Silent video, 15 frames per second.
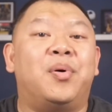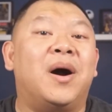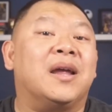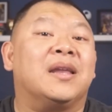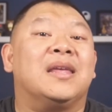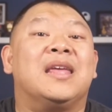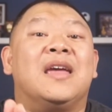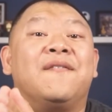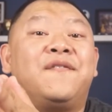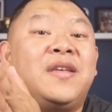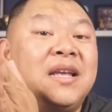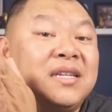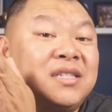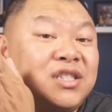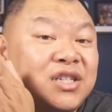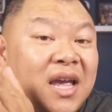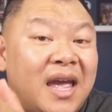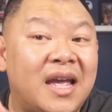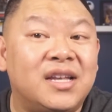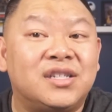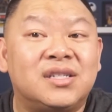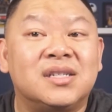But if he
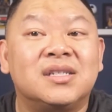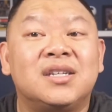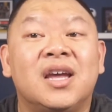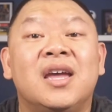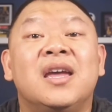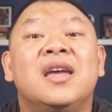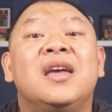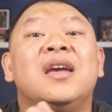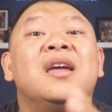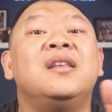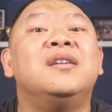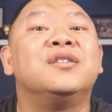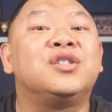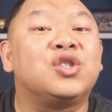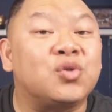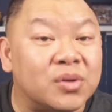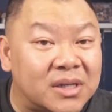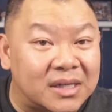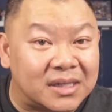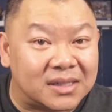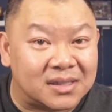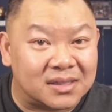changes
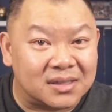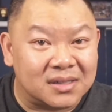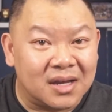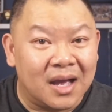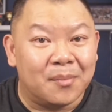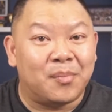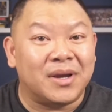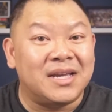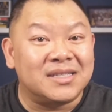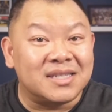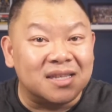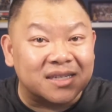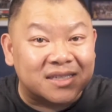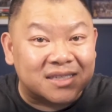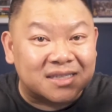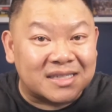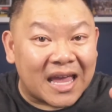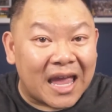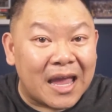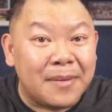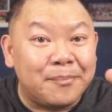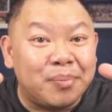industries, but he's in the
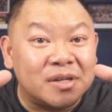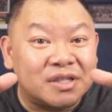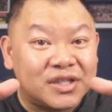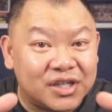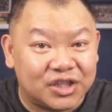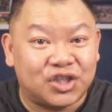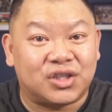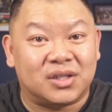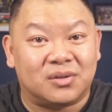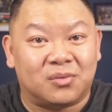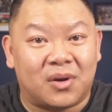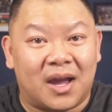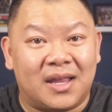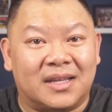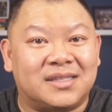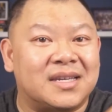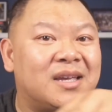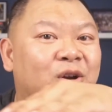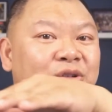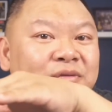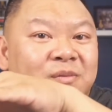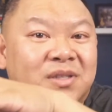same position, right? Let's say
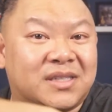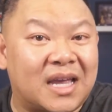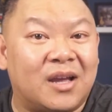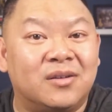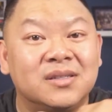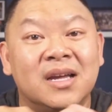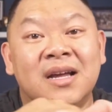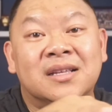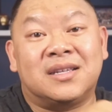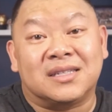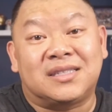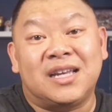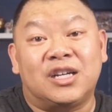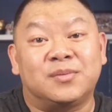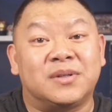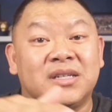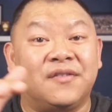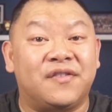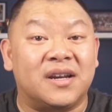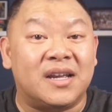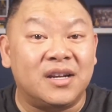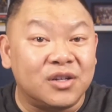he goes from sales to sales, but
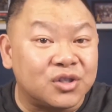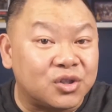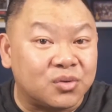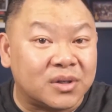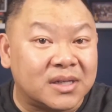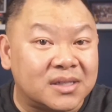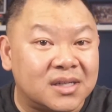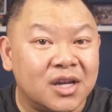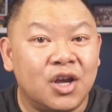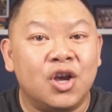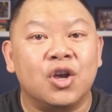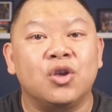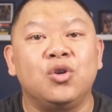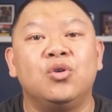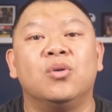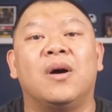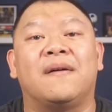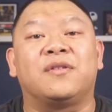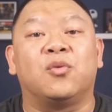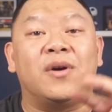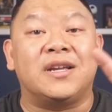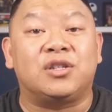different industries, you don't
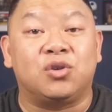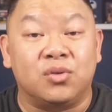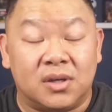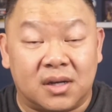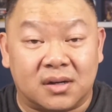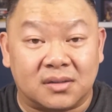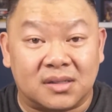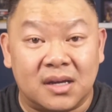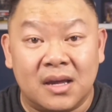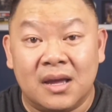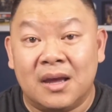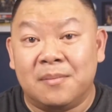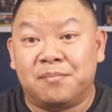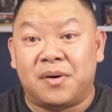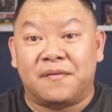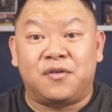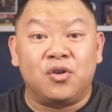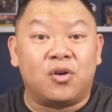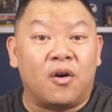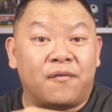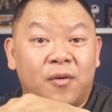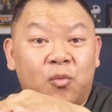have to wait 2 years. But if
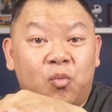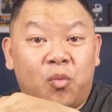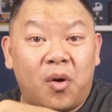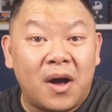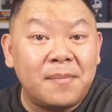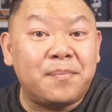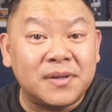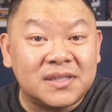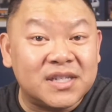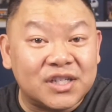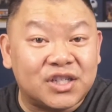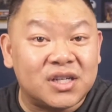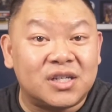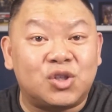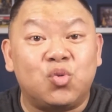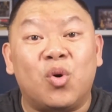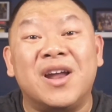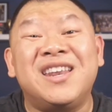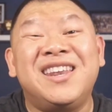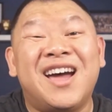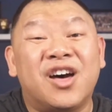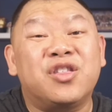you go from one position to
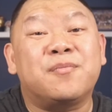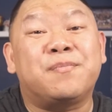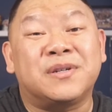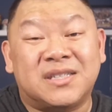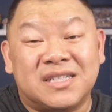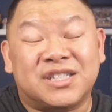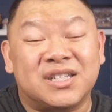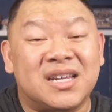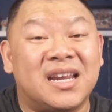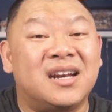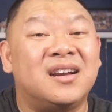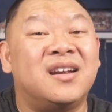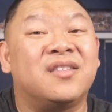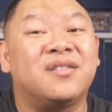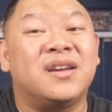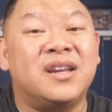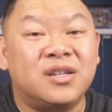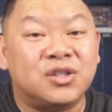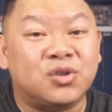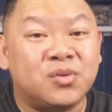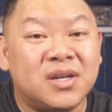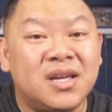another position in another
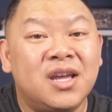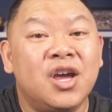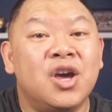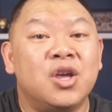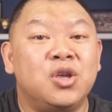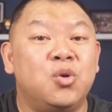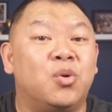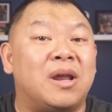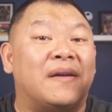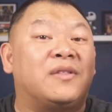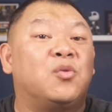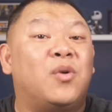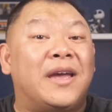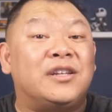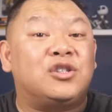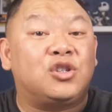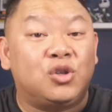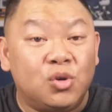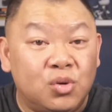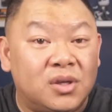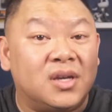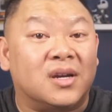industry, you would have to wait
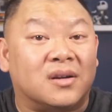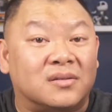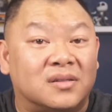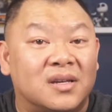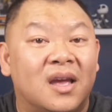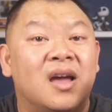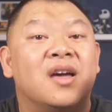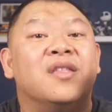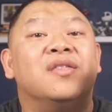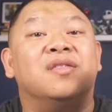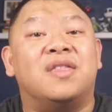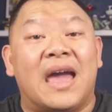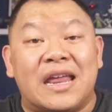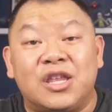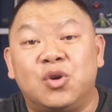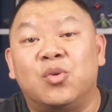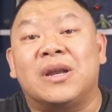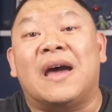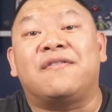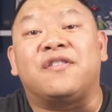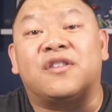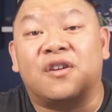2 years. Then you
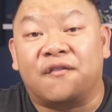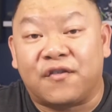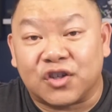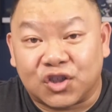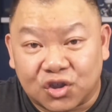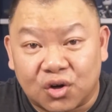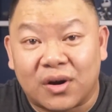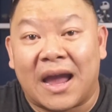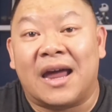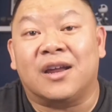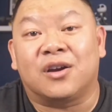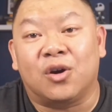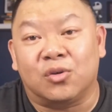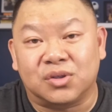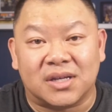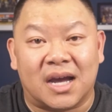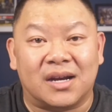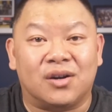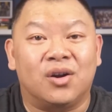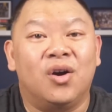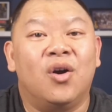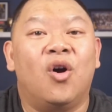would have to for sure add a
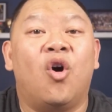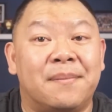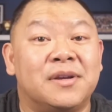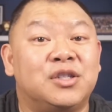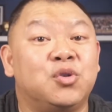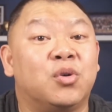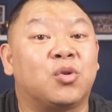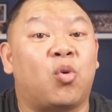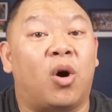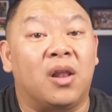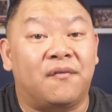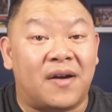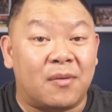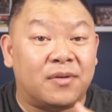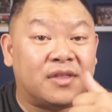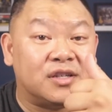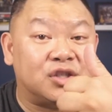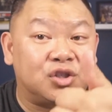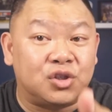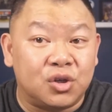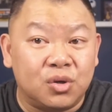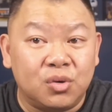cosigner. That means you would qualify with
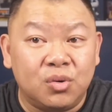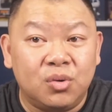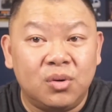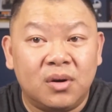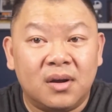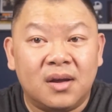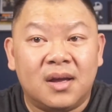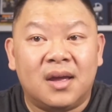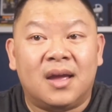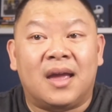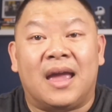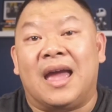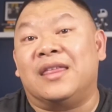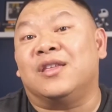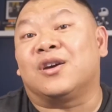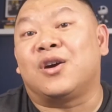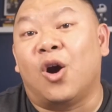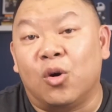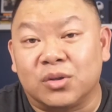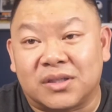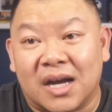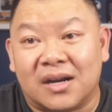just you and the
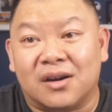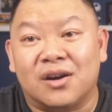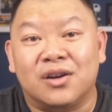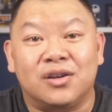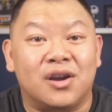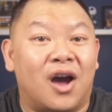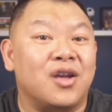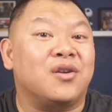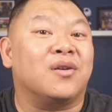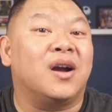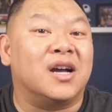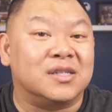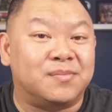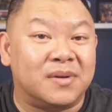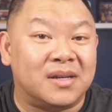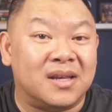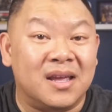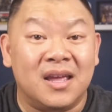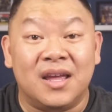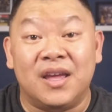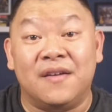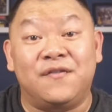cosigner, not your husband.
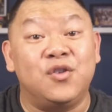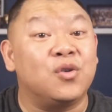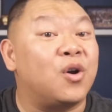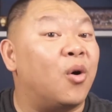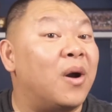If you